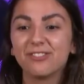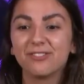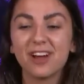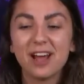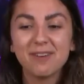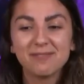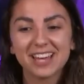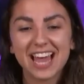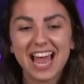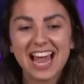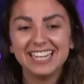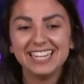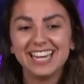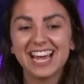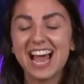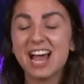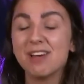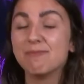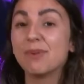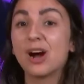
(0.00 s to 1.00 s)
from
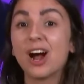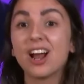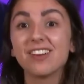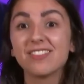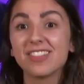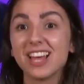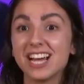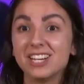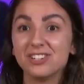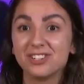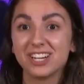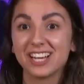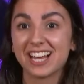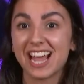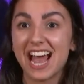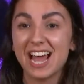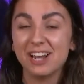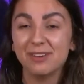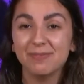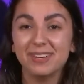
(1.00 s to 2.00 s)
Kenya and part of the 100
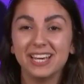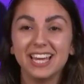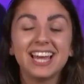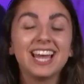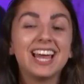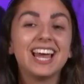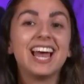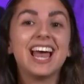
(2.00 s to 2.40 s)
Academy,